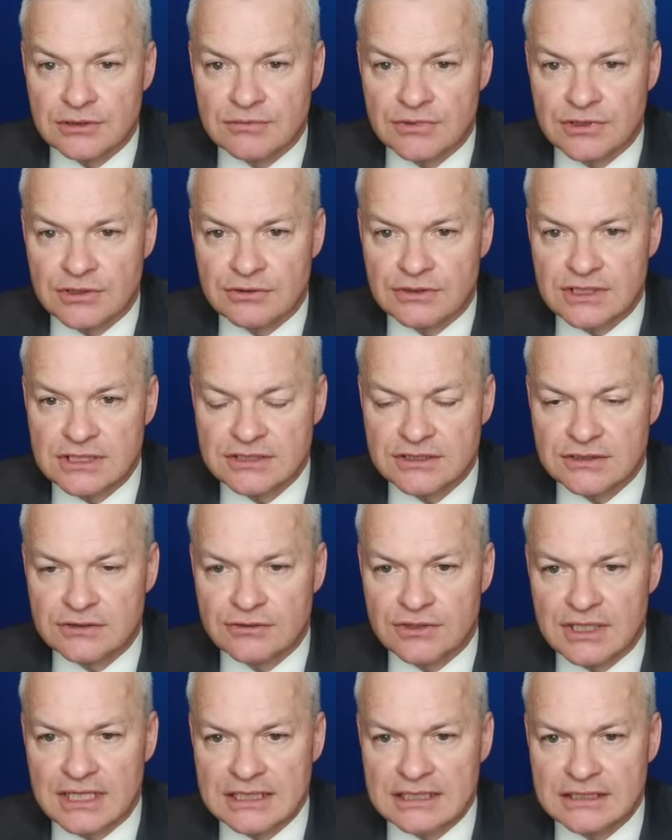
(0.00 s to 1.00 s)
But the rest of the
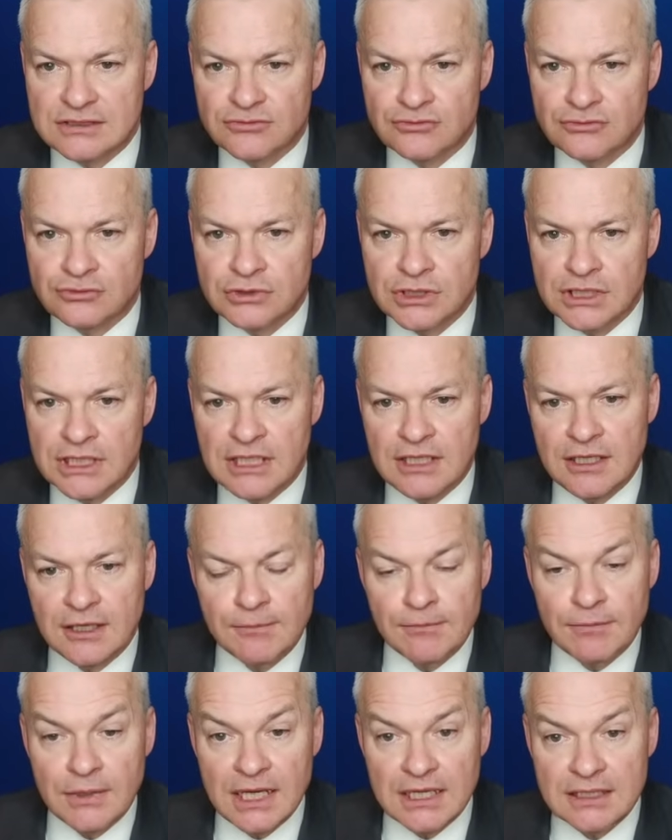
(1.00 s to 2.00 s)
rack is really
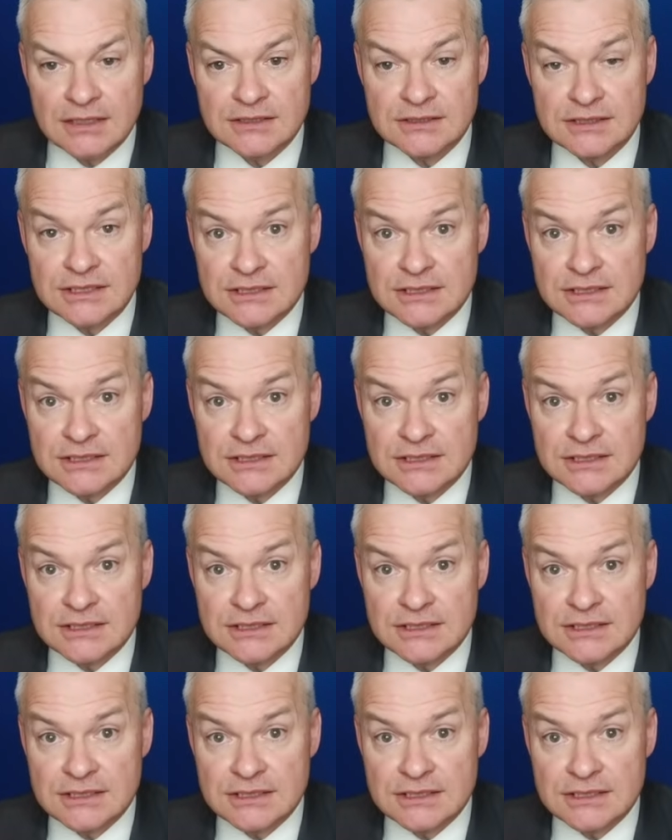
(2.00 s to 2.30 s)
unbalanced.